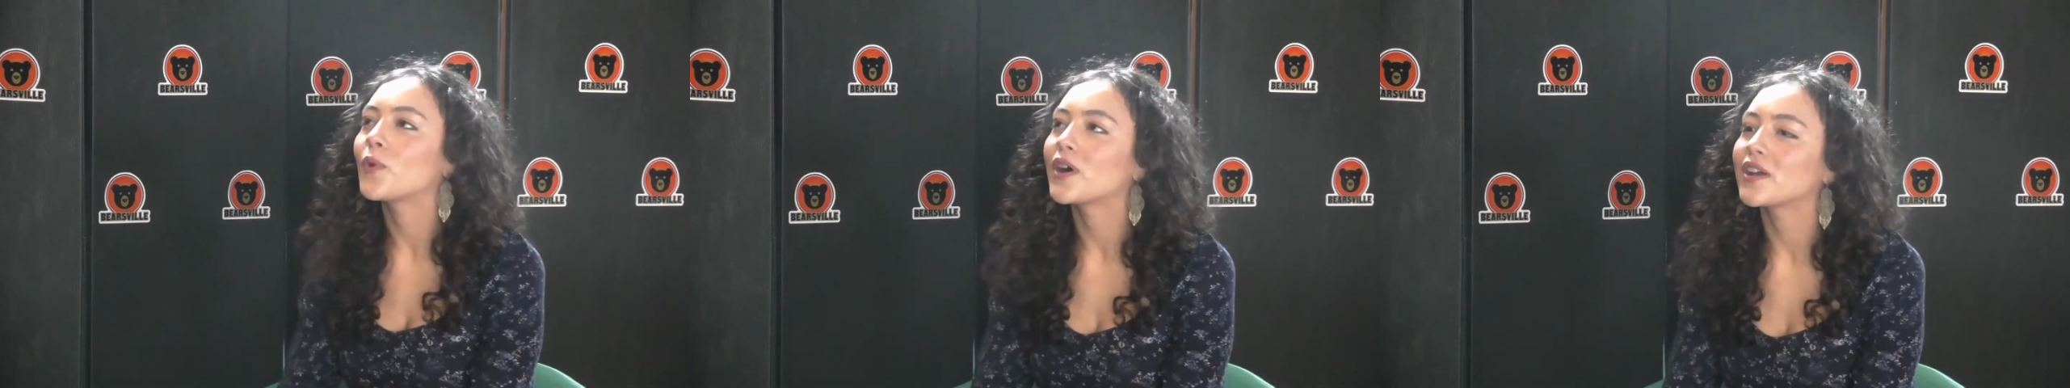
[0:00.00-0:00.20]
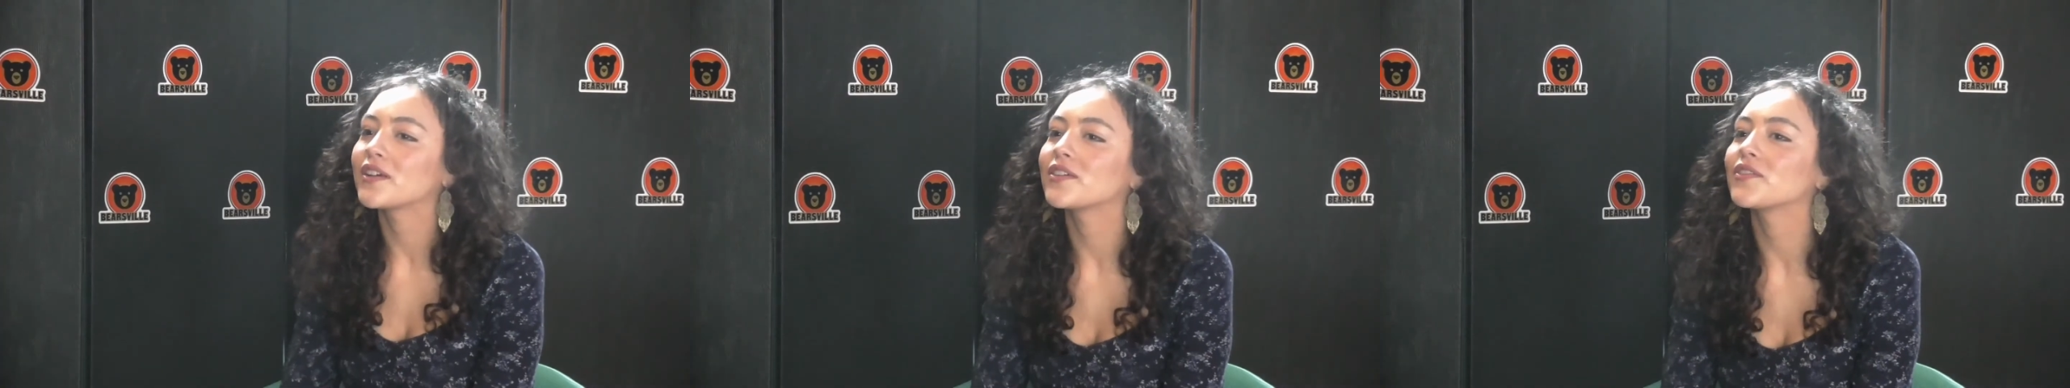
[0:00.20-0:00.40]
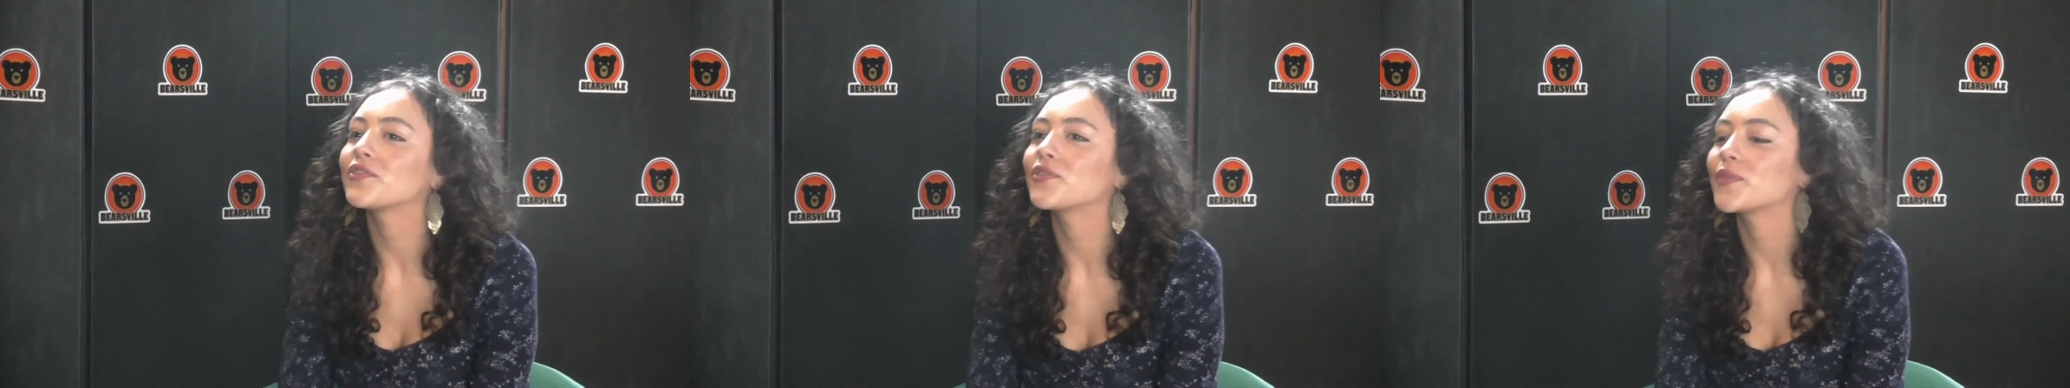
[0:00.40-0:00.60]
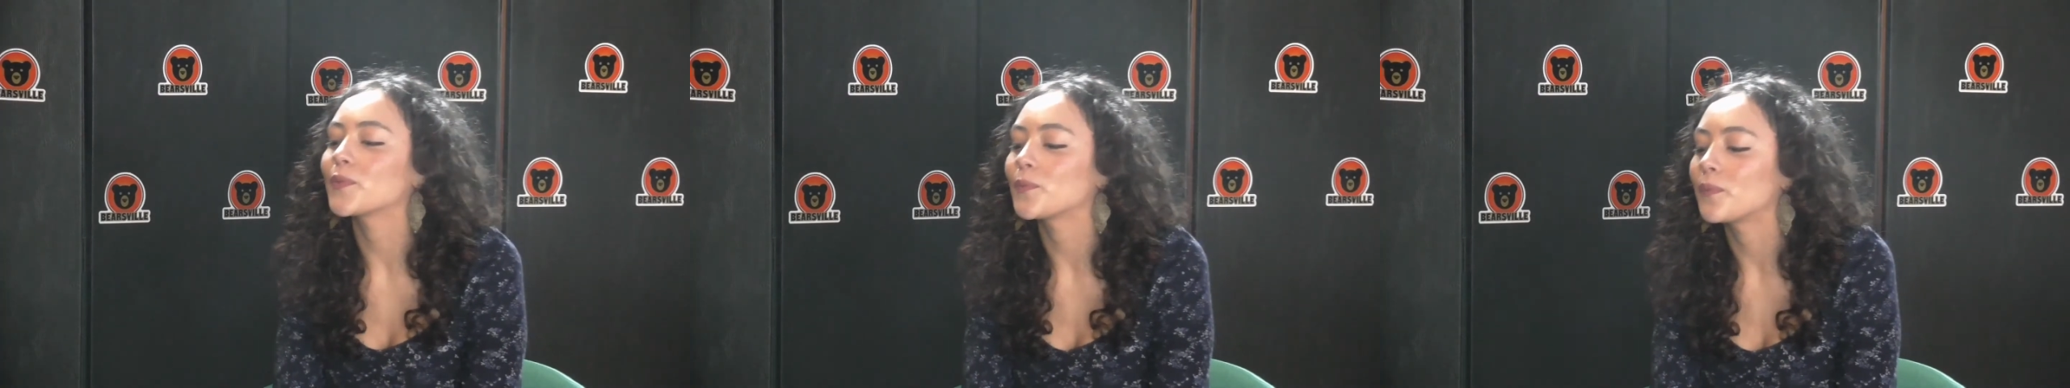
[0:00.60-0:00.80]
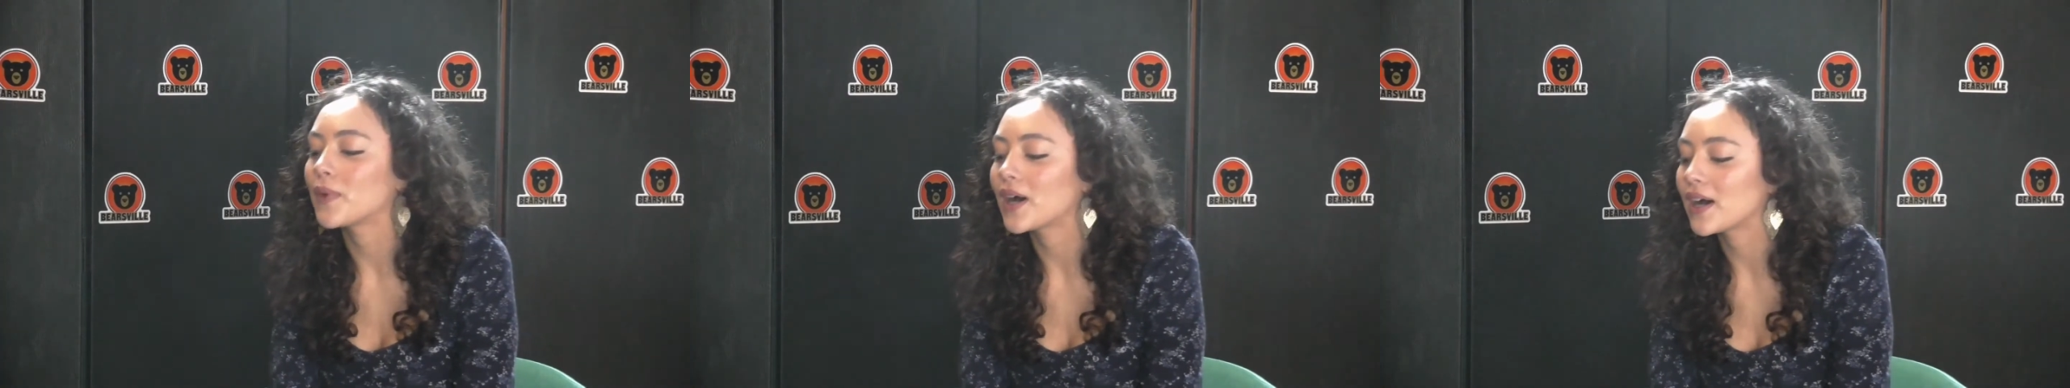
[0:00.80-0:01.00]
of
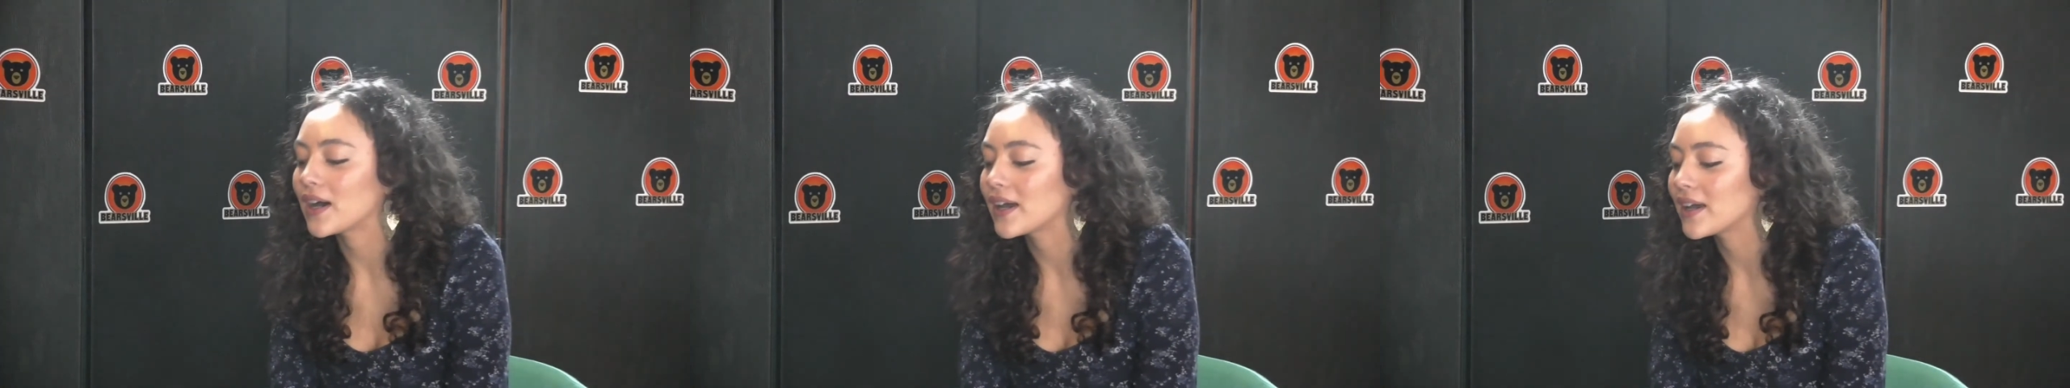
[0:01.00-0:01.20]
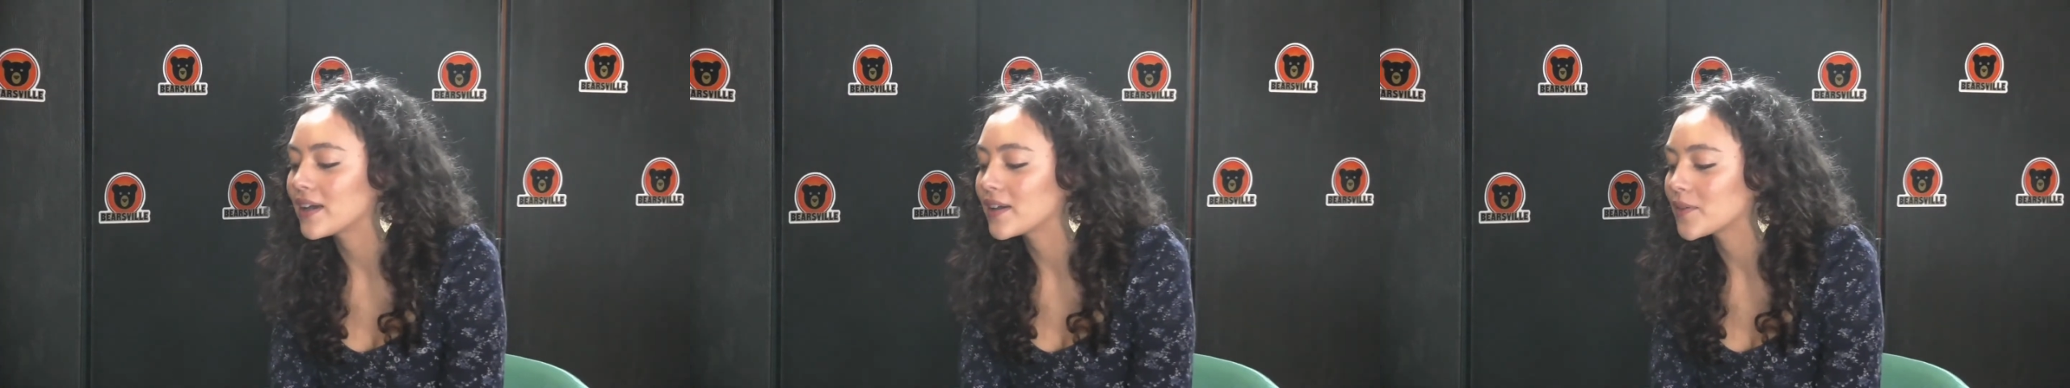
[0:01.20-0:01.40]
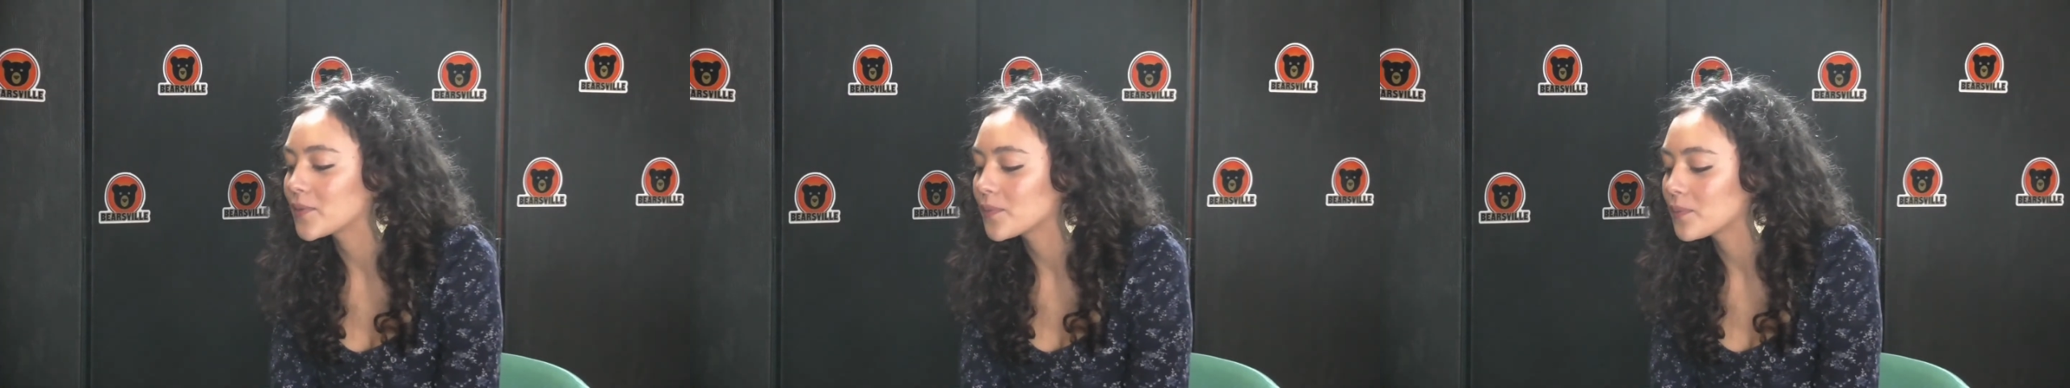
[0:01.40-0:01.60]
my